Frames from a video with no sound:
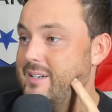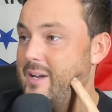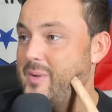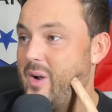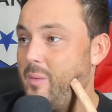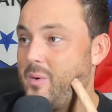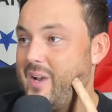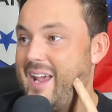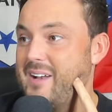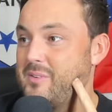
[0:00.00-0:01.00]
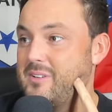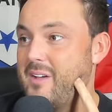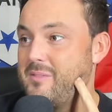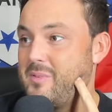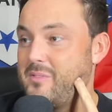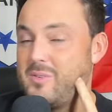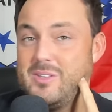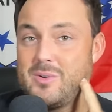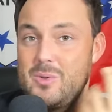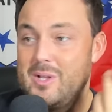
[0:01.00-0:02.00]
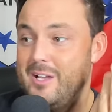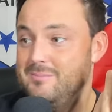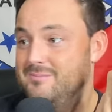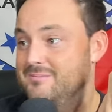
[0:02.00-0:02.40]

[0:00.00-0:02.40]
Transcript: I mean, Auburn went eight of eleven from the free throw line.